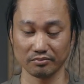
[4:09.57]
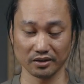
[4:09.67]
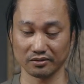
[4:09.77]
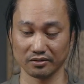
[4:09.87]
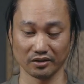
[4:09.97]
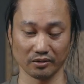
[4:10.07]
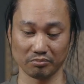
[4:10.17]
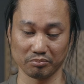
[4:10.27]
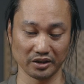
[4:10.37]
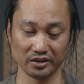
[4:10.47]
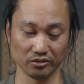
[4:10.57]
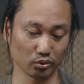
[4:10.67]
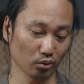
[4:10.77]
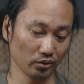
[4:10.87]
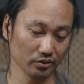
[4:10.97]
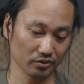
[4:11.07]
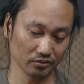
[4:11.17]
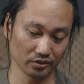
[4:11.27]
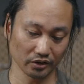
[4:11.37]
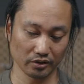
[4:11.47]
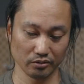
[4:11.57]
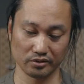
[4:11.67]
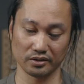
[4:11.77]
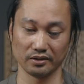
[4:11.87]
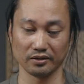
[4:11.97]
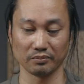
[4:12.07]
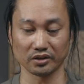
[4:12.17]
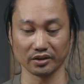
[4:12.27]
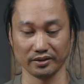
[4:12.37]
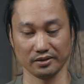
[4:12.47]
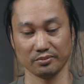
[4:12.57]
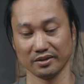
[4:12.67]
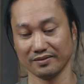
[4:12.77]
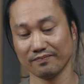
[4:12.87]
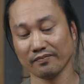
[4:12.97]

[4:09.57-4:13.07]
because they are pretty notorious on their QC and materials, but